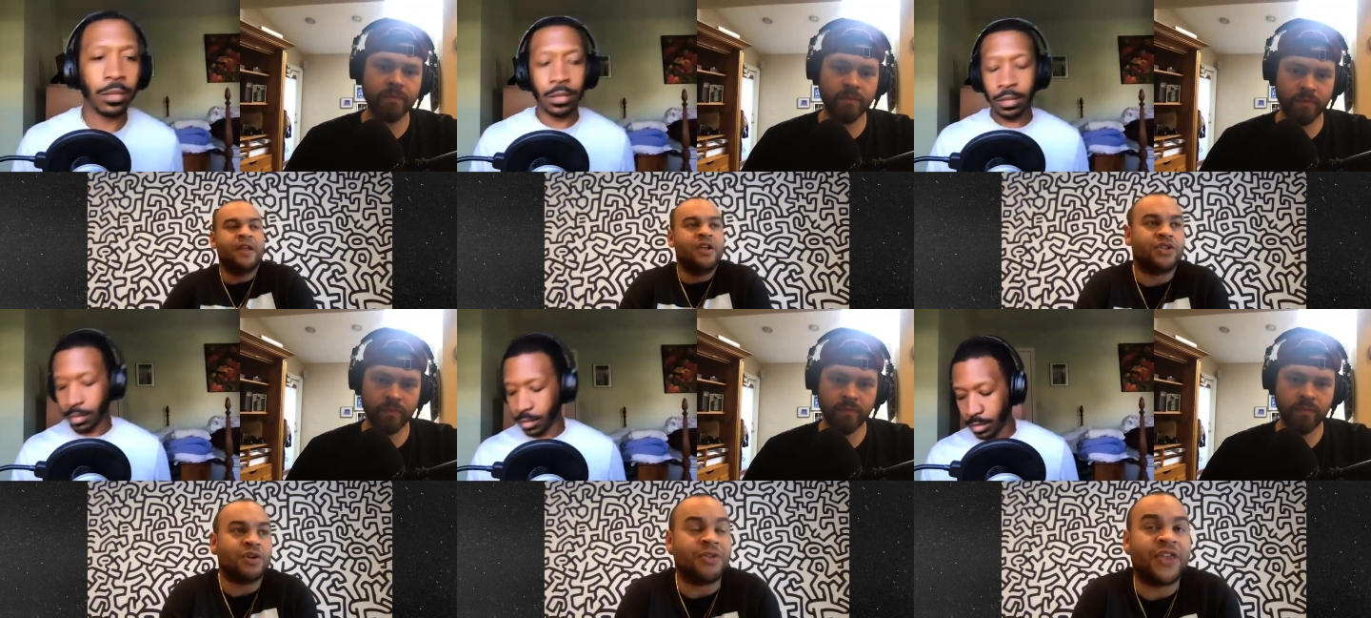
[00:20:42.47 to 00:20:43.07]

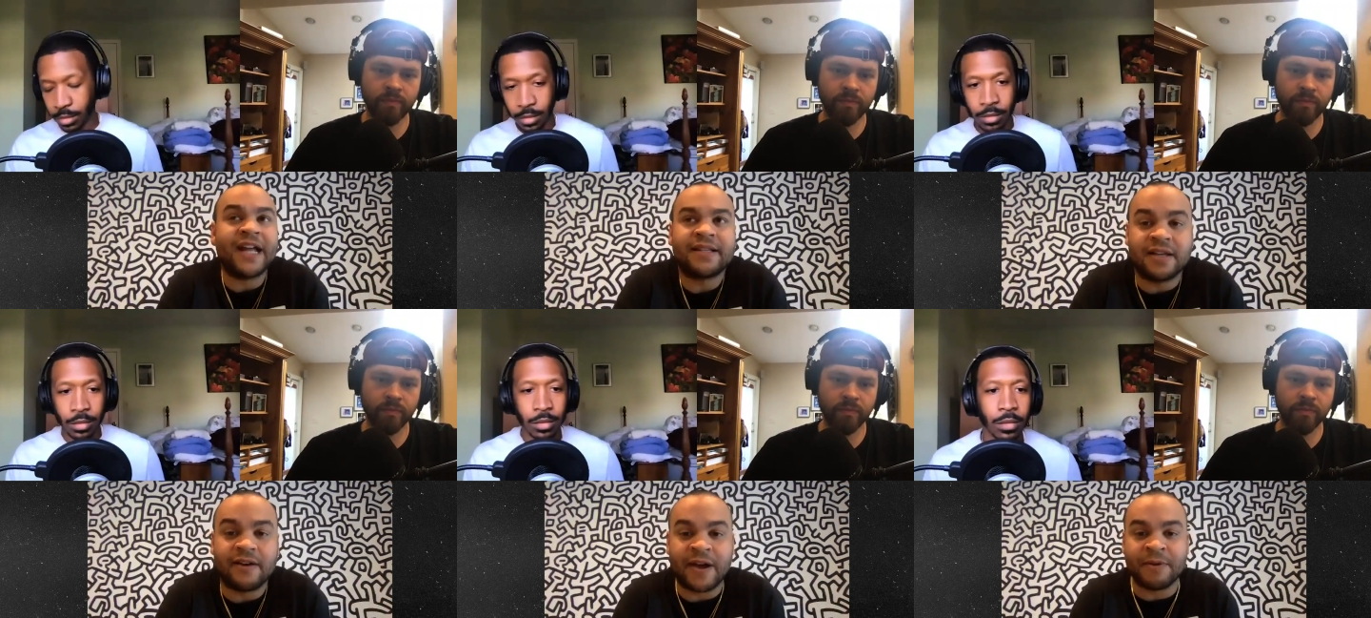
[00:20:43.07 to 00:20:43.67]
Speaker 1: So with that
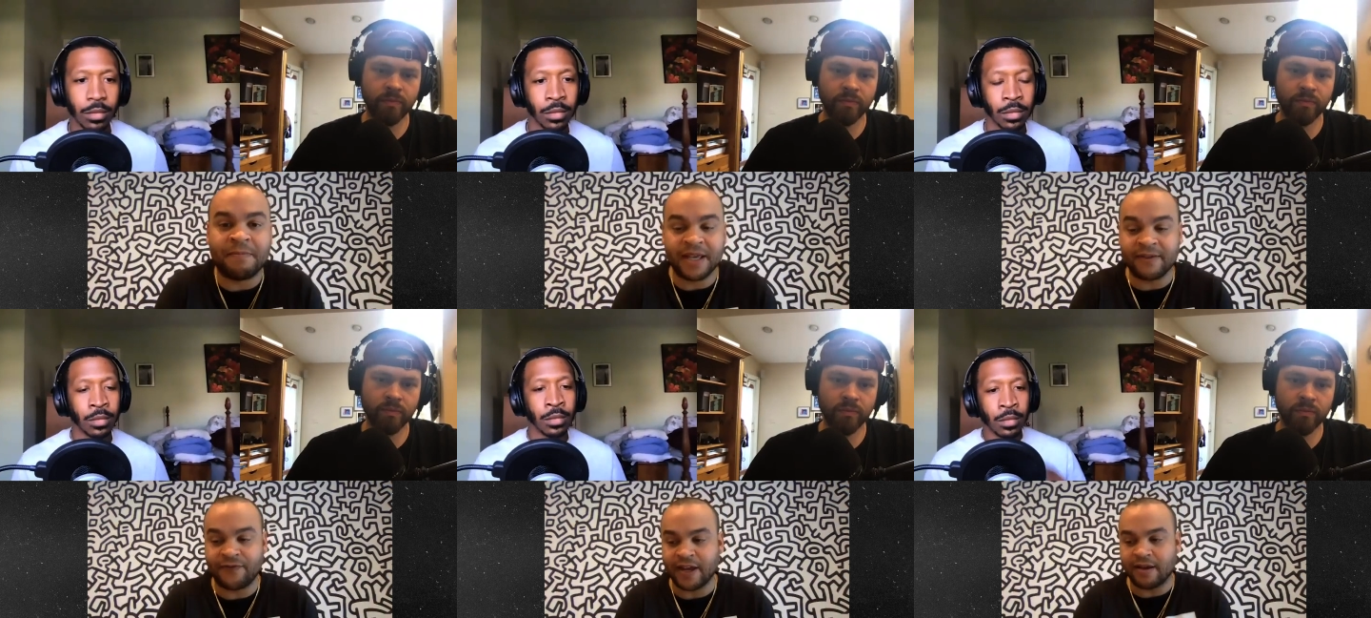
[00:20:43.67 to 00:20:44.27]
stuff, I'm a
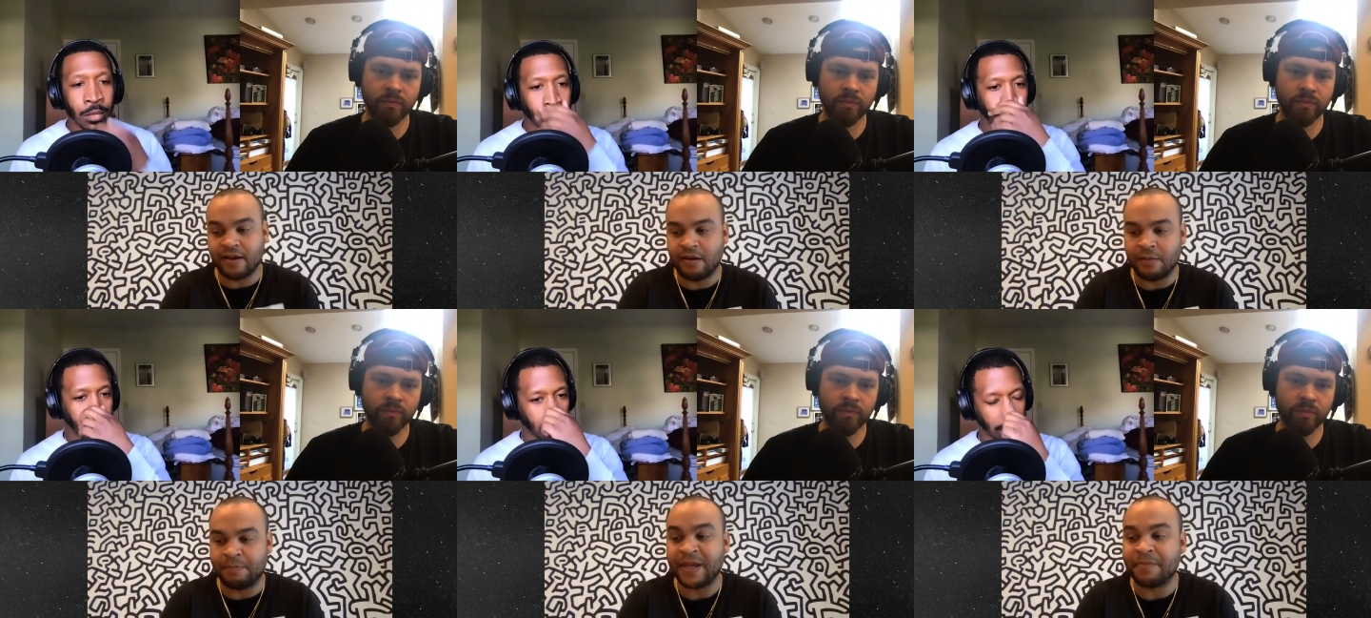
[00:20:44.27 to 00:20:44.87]

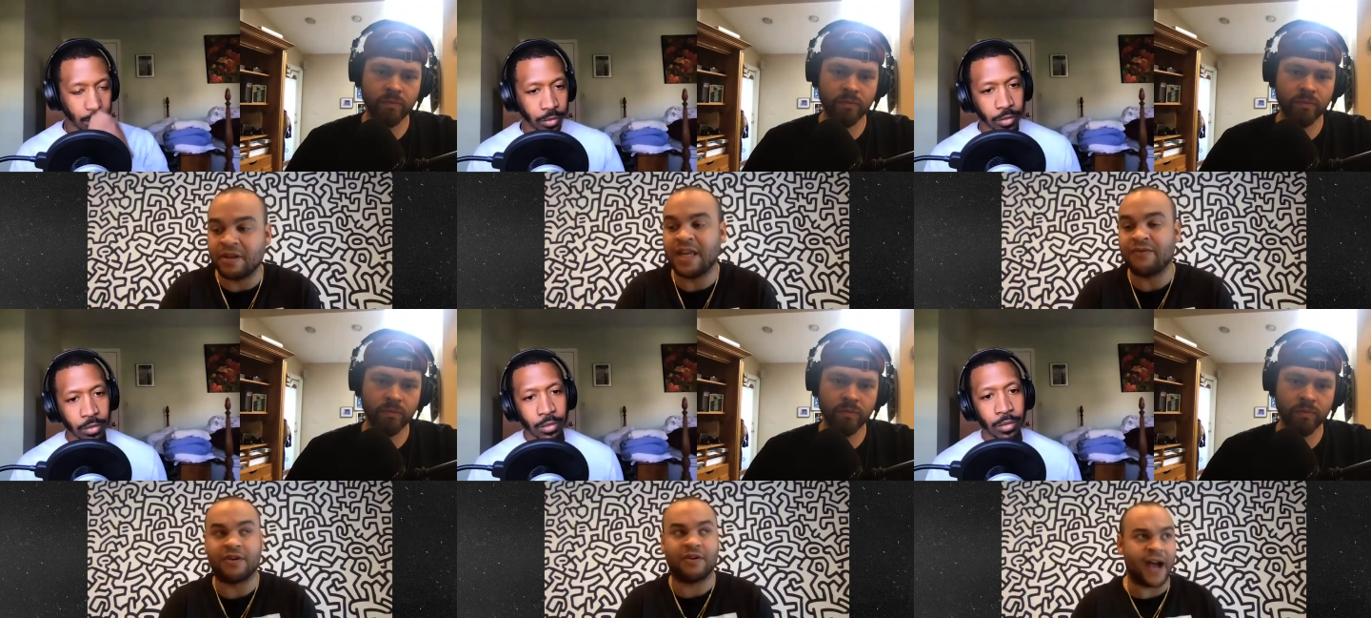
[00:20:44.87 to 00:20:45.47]
big
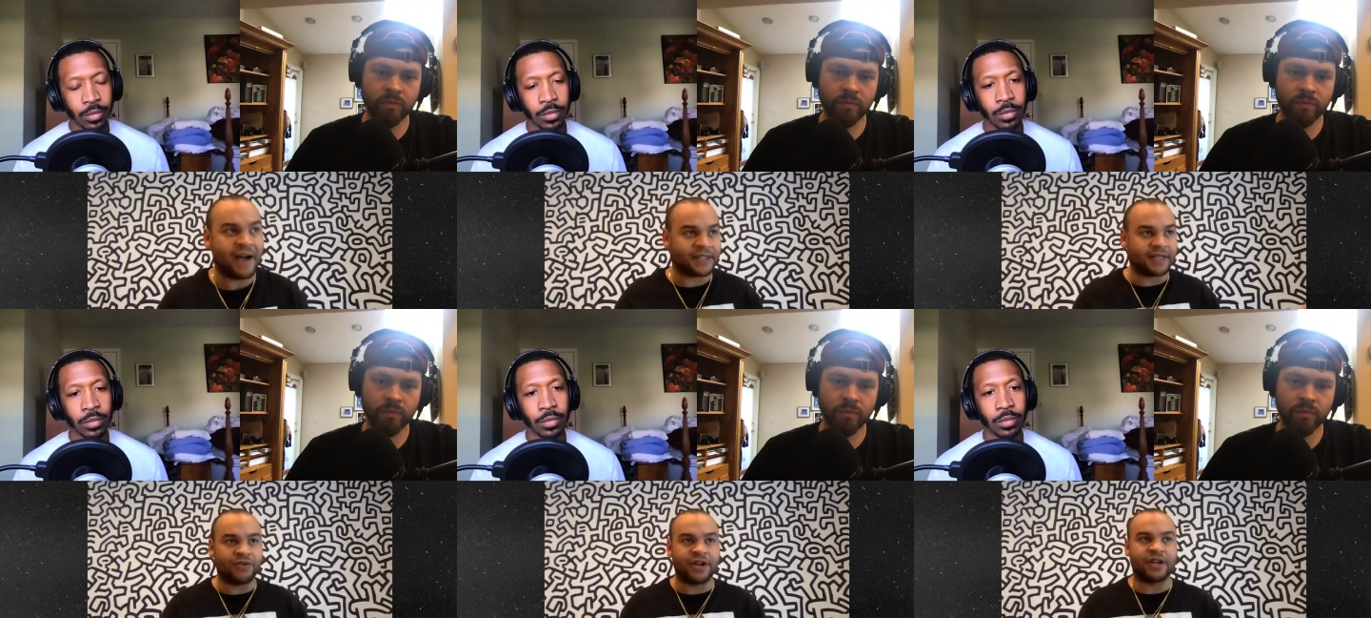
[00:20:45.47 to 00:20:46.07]
believer of
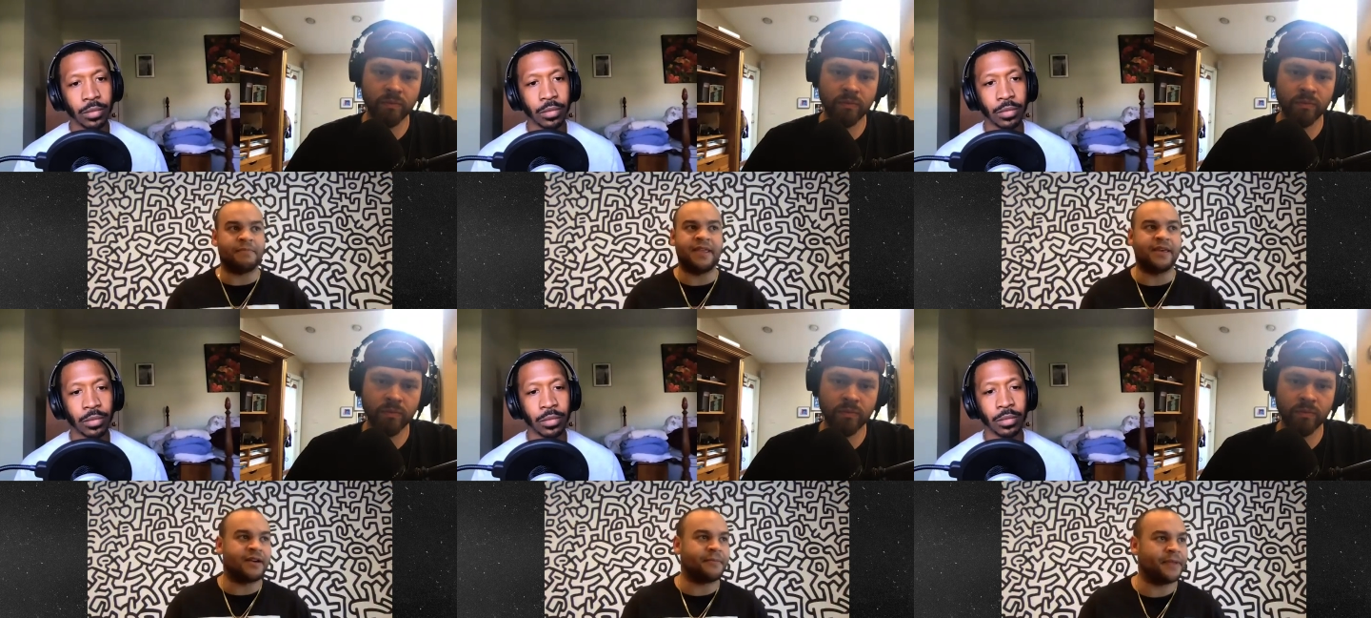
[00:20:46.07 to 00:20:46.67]
obviously running a media
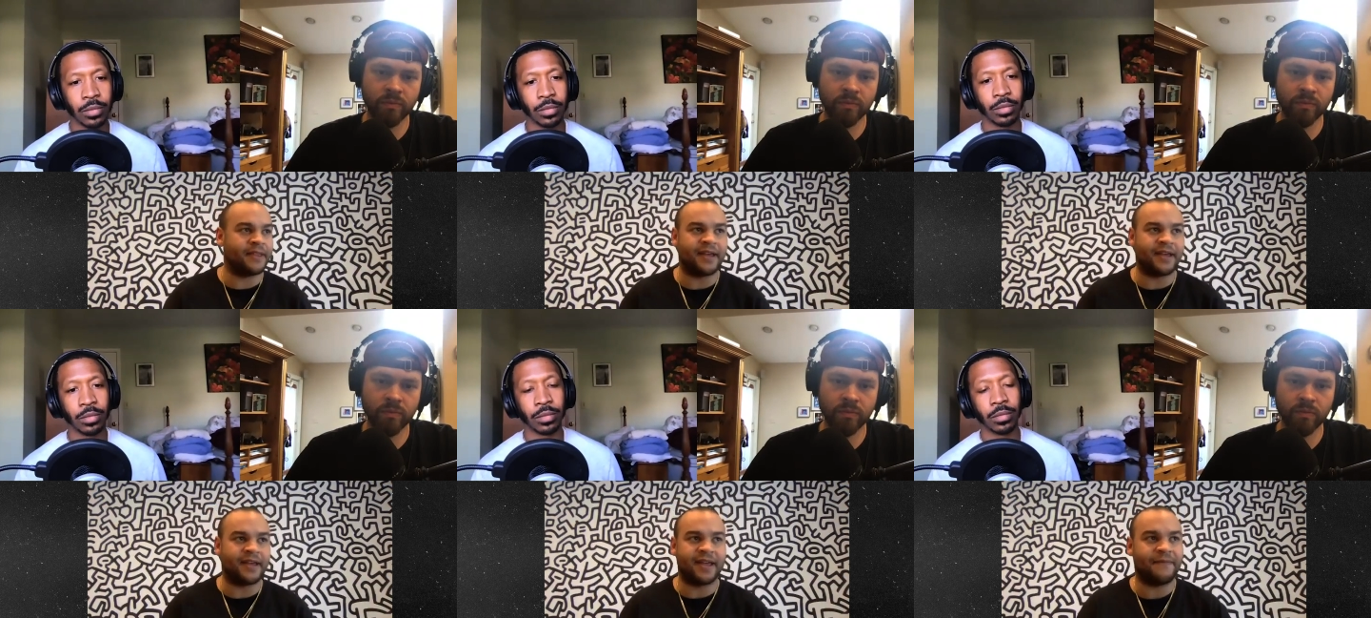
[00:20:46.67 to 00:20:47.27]
company that have